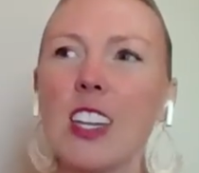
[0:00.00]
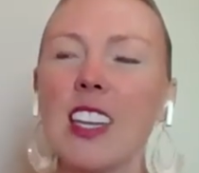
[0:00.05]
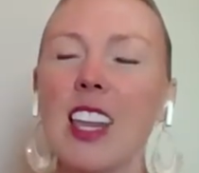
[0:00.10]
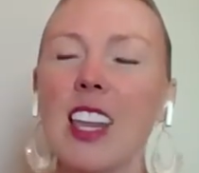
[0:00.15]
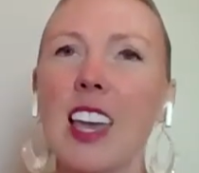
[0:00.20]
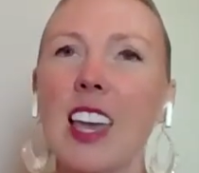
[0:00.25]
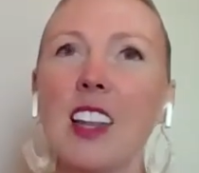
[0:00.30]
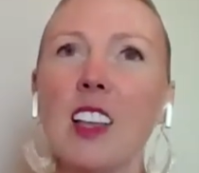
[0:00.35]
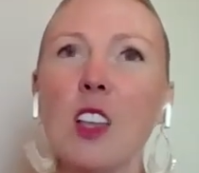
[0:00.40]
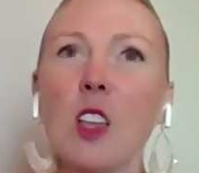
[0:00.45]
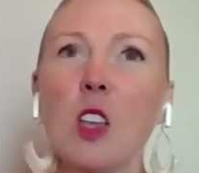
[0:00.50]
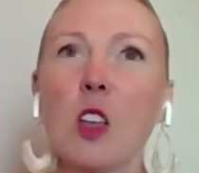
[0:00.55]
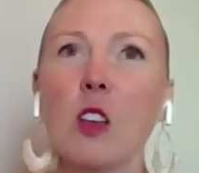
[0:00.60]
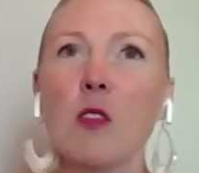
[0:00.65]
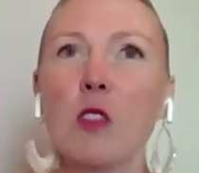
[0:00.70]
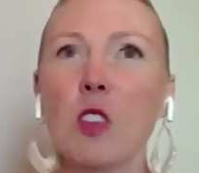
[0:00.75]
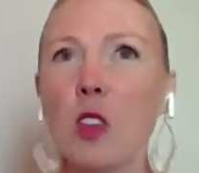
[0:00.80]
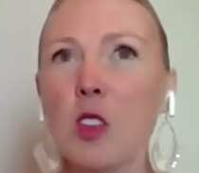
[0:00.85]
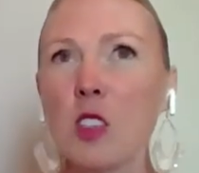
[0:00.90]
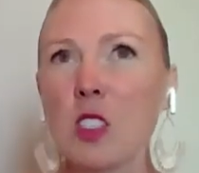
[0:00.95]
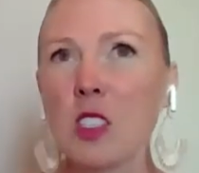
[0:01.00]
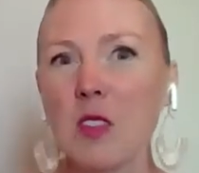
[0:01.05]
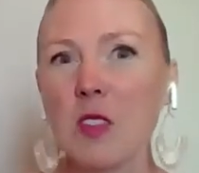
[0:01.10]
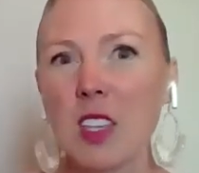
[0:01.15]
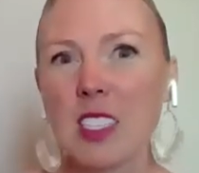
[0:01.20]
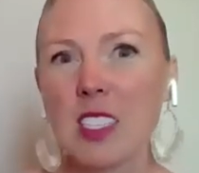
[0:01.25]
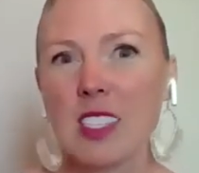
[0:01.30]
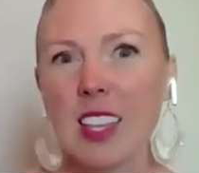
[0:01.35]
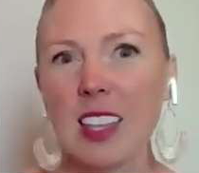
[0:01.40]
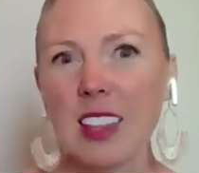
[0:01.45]
And yet for those of
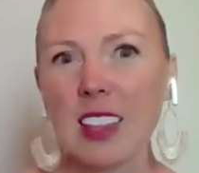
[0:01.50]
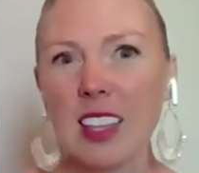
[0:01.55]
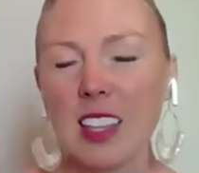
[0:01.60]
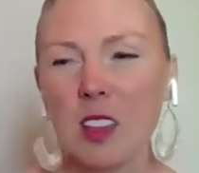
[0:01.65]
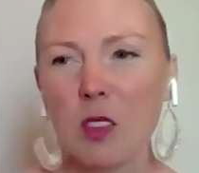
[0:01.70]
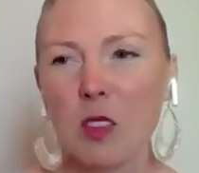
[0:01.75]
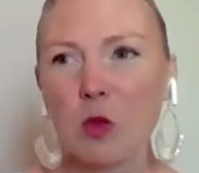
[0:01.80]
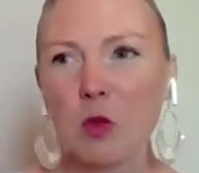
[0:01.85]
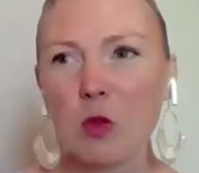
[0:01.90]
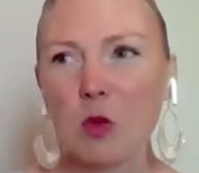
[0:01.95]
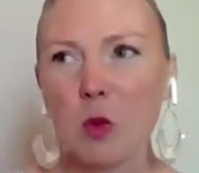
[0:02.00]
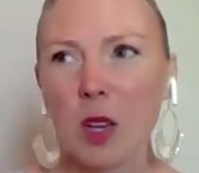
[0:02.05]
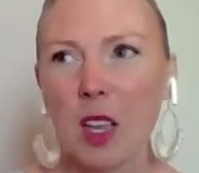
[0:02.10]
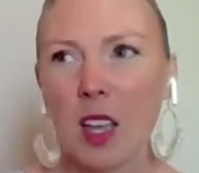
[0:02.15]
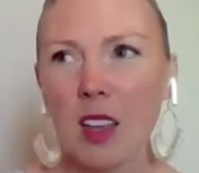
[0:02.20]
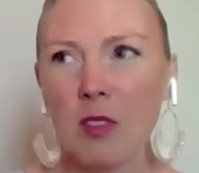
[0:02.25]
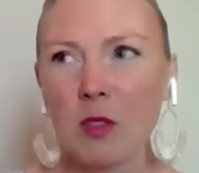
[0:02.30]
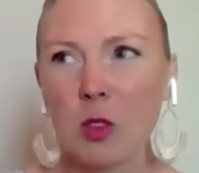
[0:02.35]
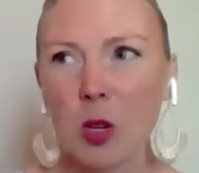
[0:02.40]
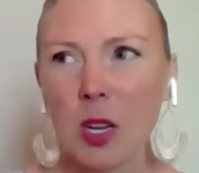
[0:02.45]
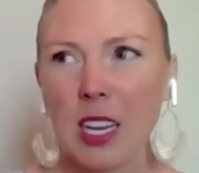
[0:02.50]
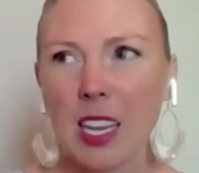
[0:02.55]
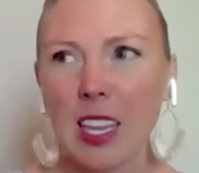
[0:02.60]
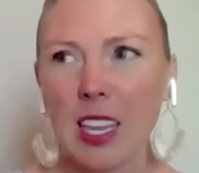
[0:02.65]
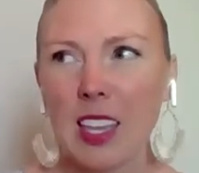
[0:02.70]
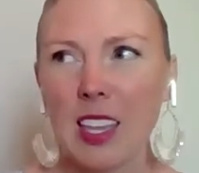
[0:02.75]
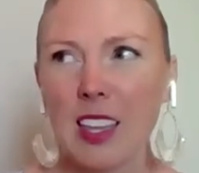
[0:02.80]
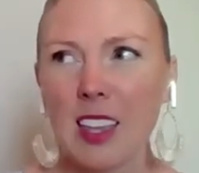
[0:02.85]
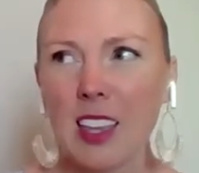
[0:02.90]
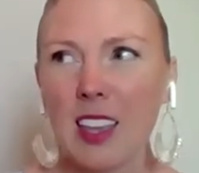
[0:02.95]
us that live
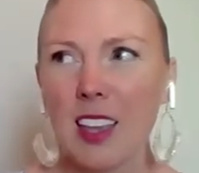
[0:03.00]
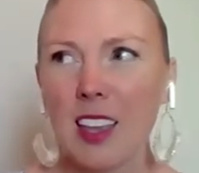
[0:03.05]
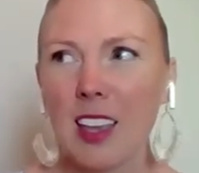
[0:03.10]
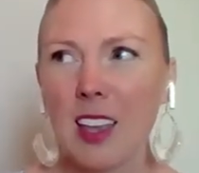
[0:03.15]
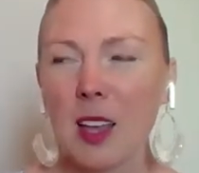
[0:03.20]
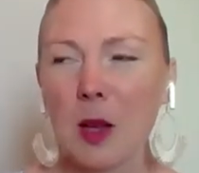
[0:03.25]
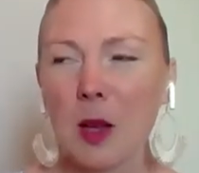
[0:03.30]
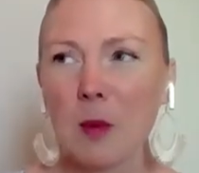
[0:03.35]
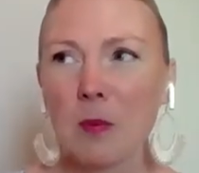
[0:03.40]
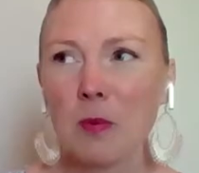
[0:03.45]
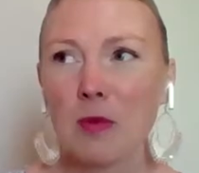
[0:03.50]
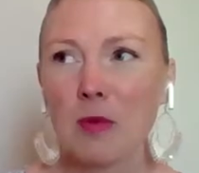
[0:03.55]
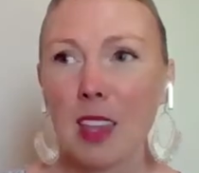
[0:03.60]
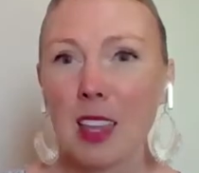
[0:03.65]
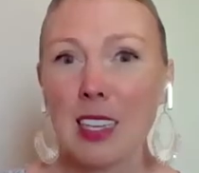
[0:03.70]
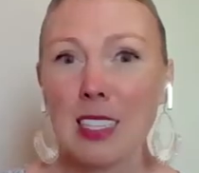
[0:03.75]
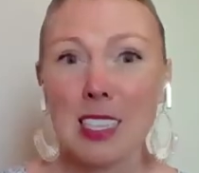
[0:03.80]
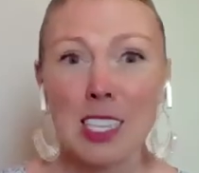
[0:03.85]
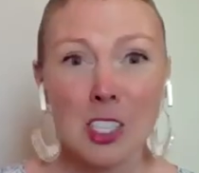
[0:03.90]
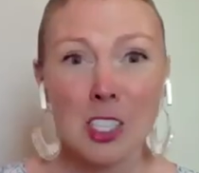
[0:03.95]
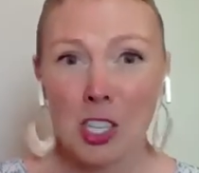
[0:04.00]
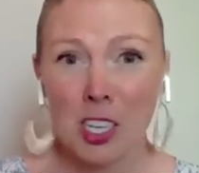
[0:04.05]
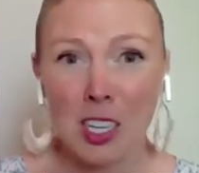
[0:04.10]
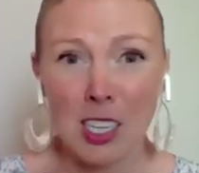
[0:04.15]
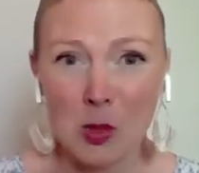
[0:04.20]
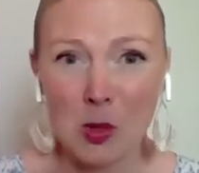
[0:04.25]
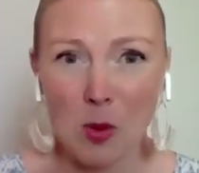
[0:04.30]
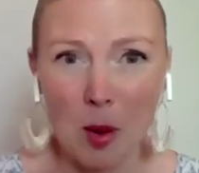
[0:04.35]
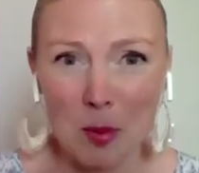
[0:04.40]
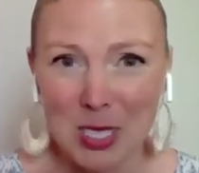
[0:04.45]
recovery, addiction
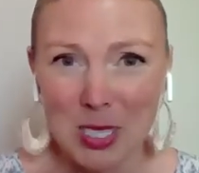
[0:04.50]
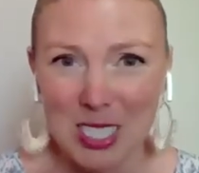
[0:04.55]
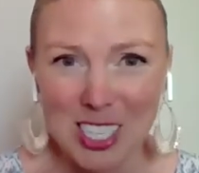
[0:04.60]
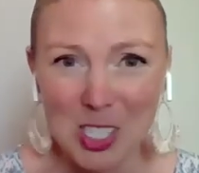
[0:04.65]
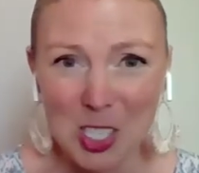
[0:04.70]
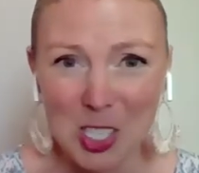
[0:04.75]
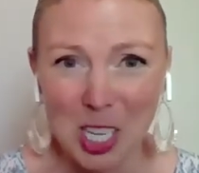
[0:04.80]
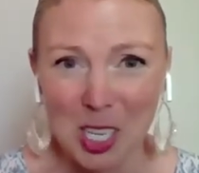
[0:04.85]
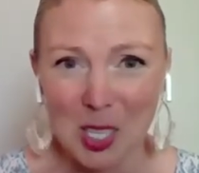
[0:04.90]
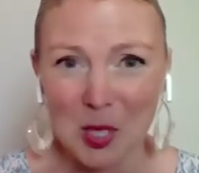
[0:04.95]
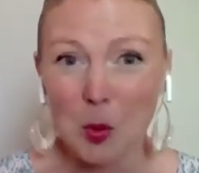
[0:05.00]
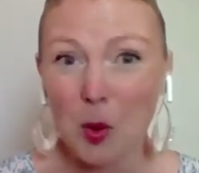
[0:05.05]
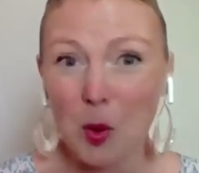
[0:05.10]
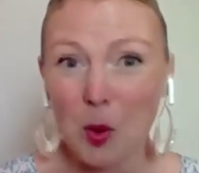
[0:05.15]
is repetition.